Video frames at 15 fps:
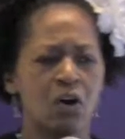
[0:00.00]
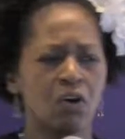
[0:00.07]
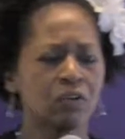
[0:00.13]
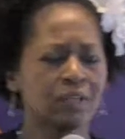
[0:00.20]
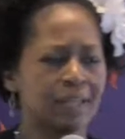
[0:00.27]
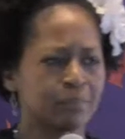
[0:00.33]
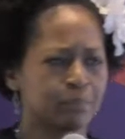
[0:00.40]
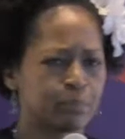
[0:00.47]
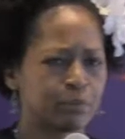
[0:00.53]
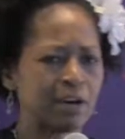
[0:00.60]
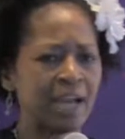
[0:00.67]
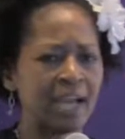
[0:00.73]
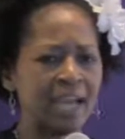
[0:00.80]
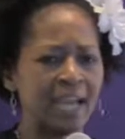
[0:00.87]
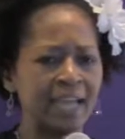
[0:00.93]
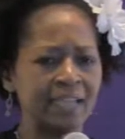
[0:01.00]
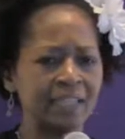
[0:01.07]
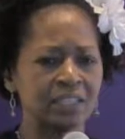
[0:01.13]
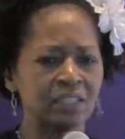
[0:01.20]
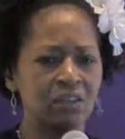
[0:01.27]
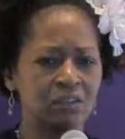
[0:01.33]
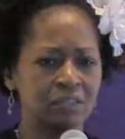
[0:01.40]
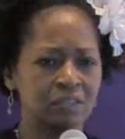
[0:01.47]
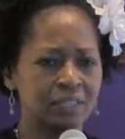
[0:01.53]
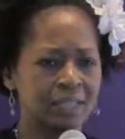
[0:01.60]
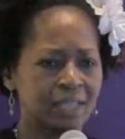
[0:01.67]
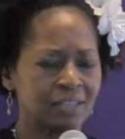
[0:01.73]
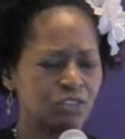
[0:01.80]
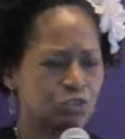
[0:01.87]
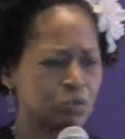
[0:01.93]
all that pride and all of
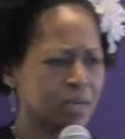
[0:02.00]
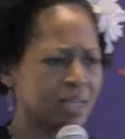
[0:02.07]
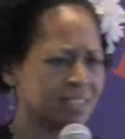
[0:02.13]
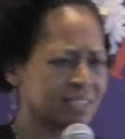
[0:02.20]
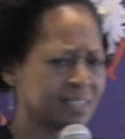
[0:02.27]
that trying